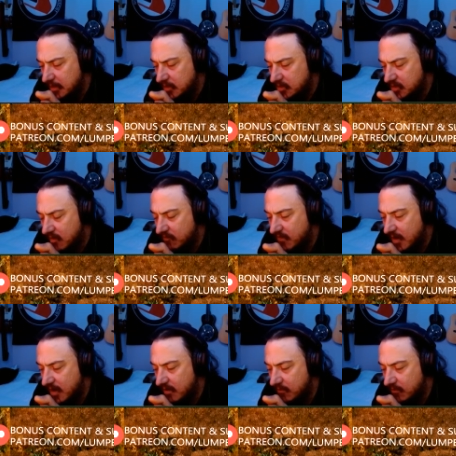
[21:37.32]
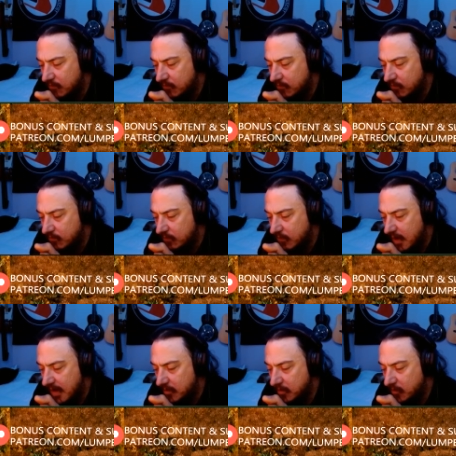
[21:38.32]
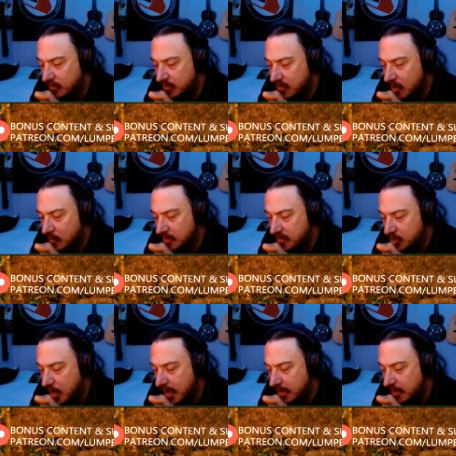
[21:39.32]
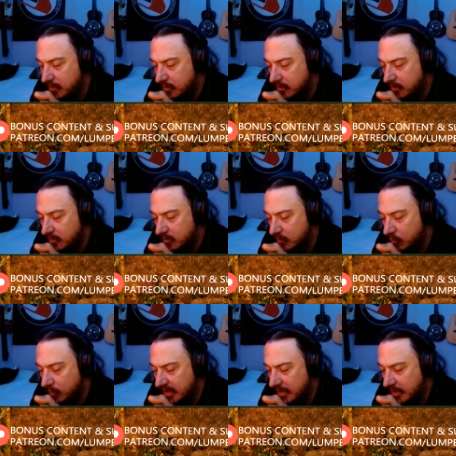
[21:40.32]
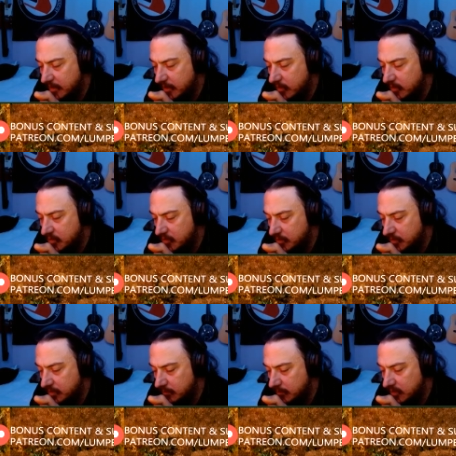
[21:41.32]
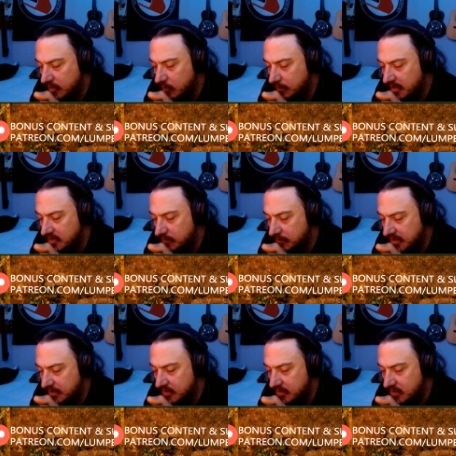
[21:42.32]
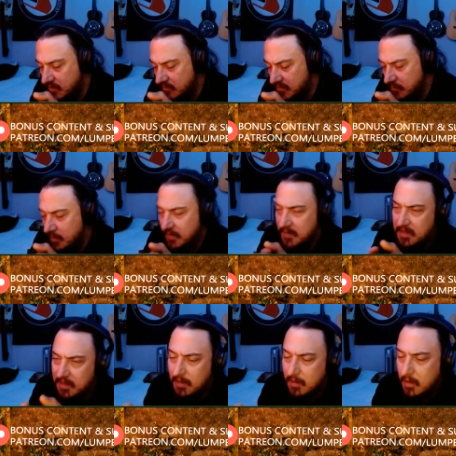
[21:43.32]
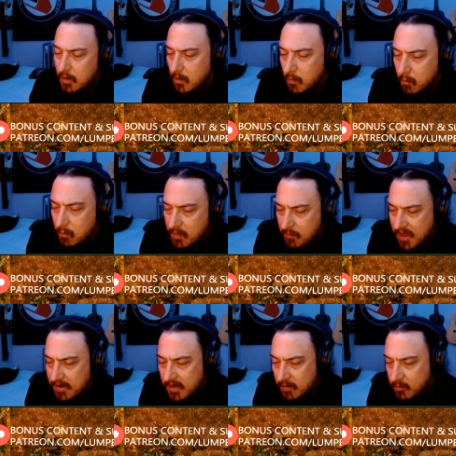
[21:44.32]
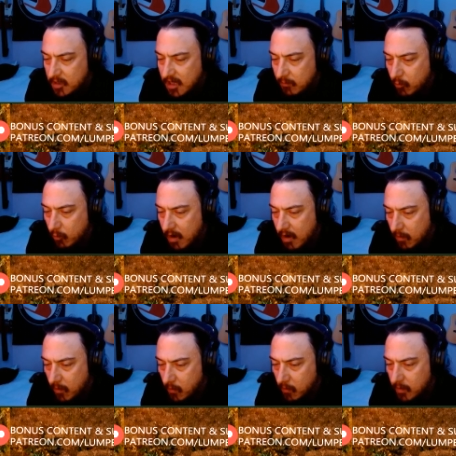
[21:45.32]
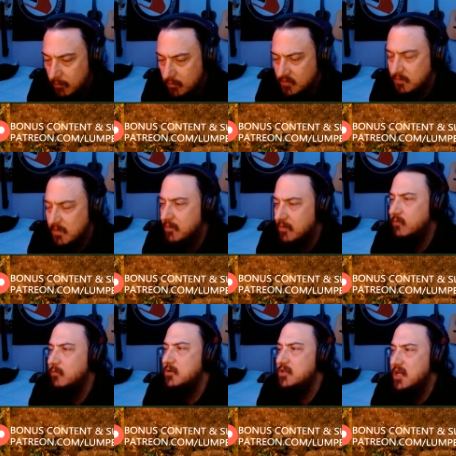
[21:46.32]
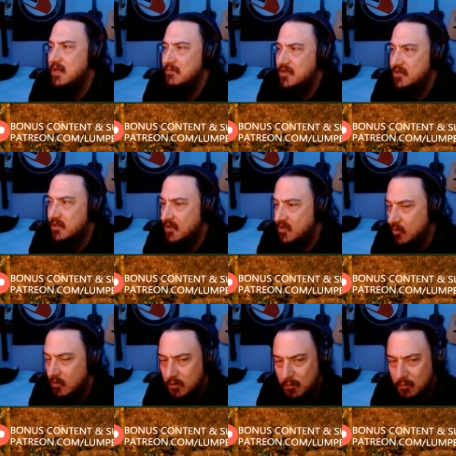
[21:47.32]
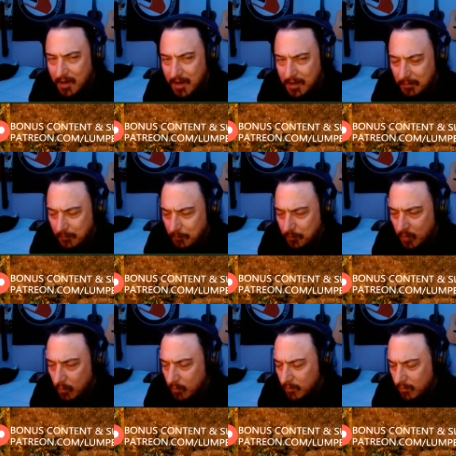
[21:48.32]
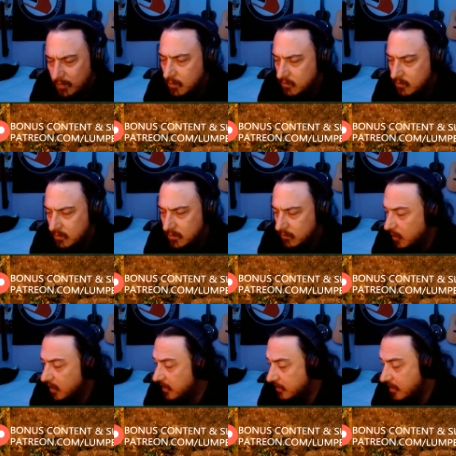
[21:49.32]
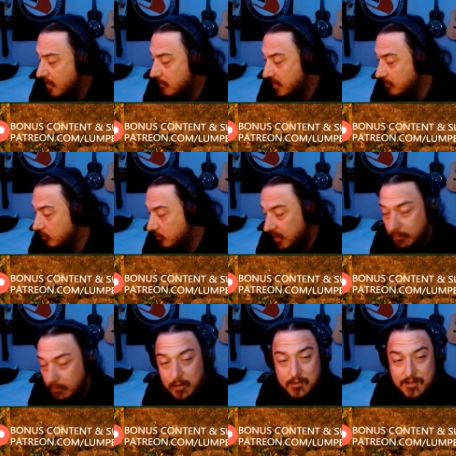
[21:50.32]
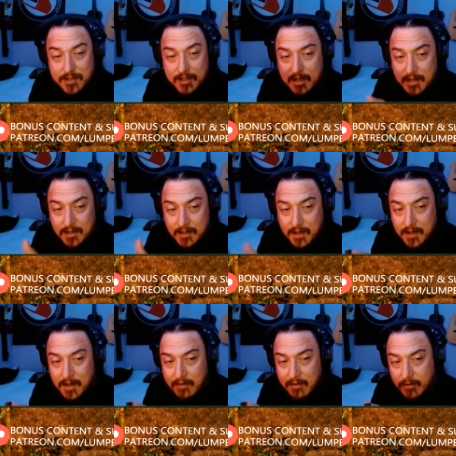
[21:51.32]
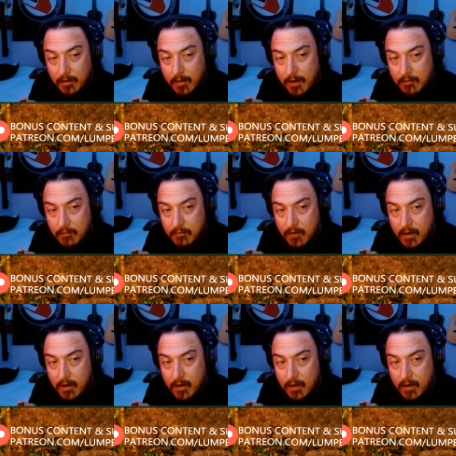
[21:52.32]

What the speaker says: stuff that I don't know, just always tried to read and understood little bits and pieces of it. When the pandemic came around, though, it was maybe the first time as an adult where I had, when not being able to make music and having a lot of